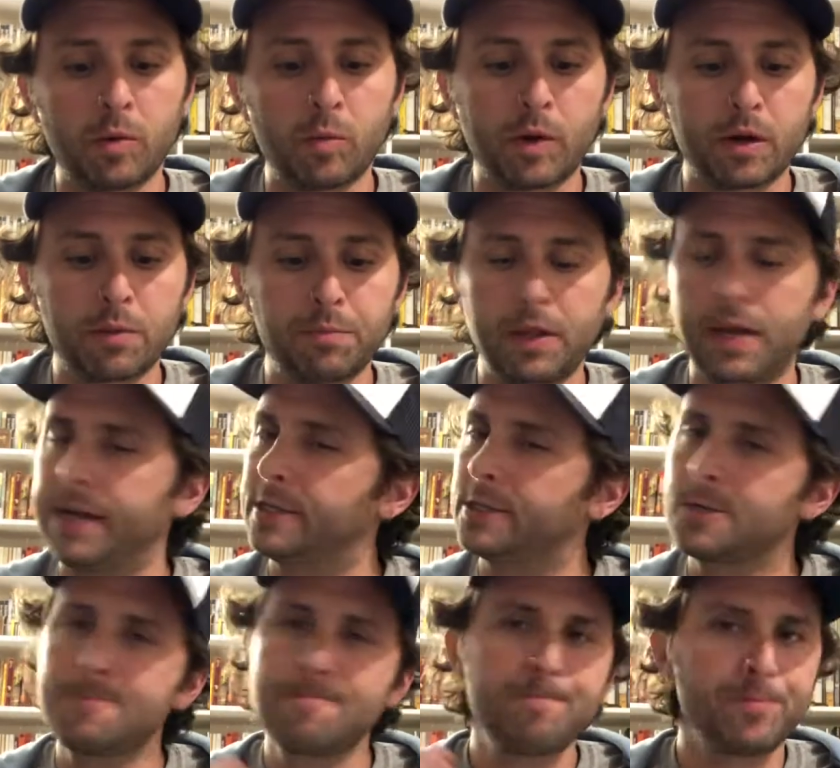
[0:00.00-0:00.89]
Weird
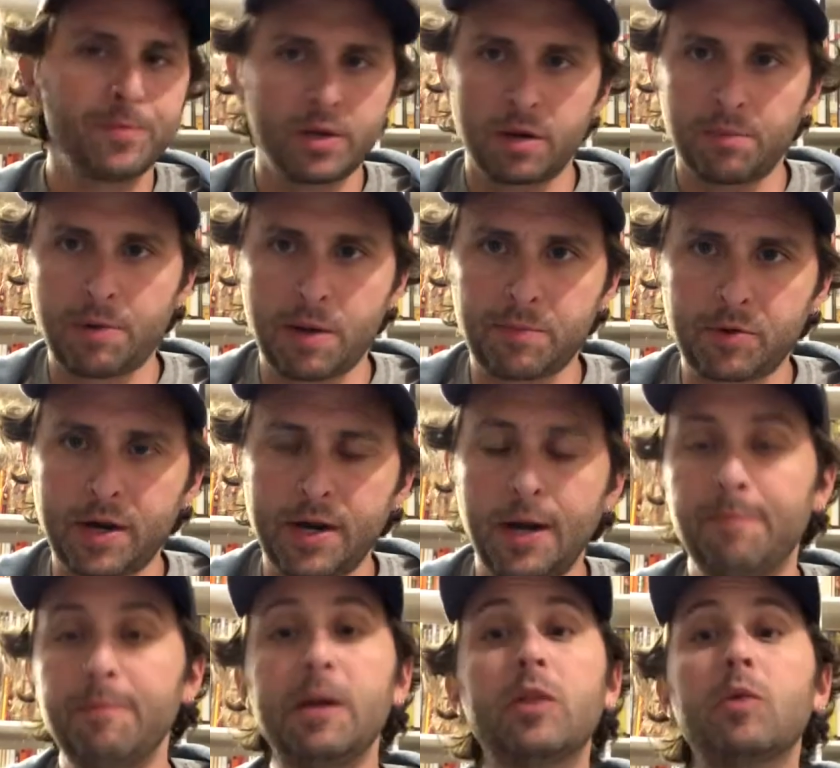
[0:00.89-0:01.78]
Place, it'll pop right
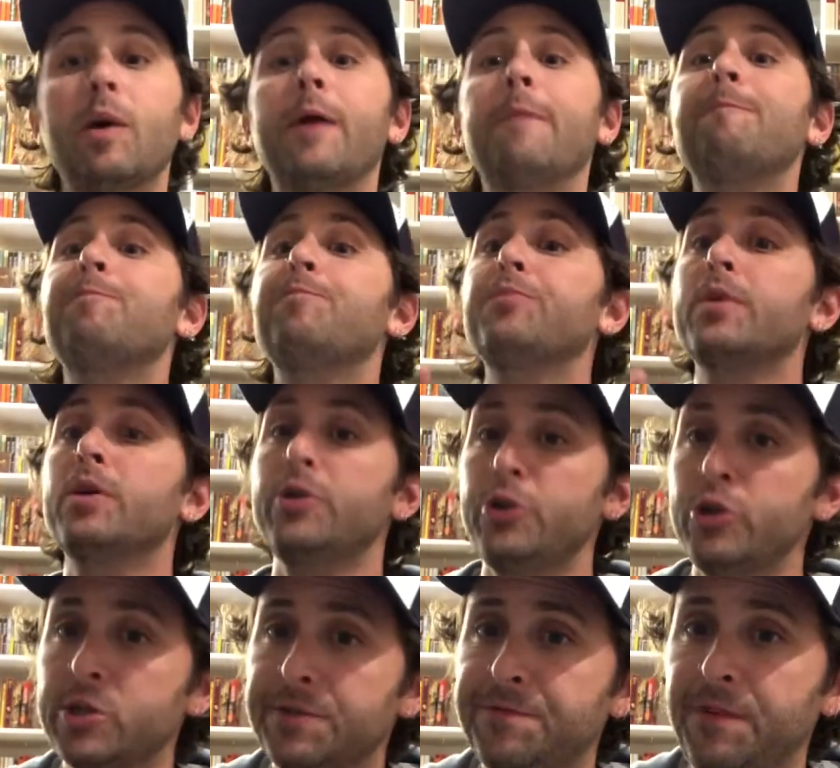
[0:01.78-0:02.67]
up. Either way,
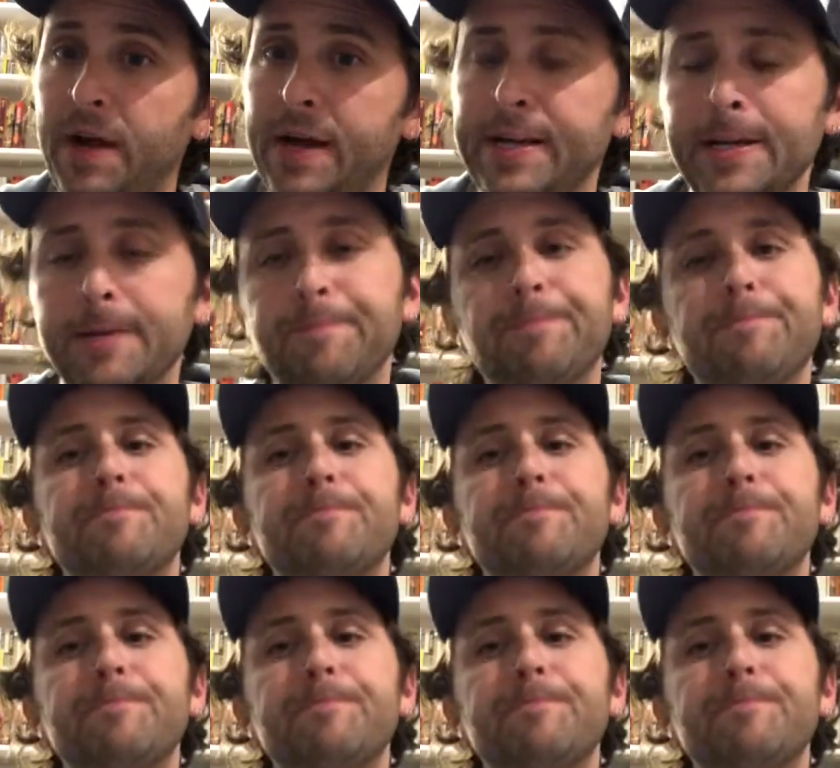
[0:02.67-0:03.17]
you should find it.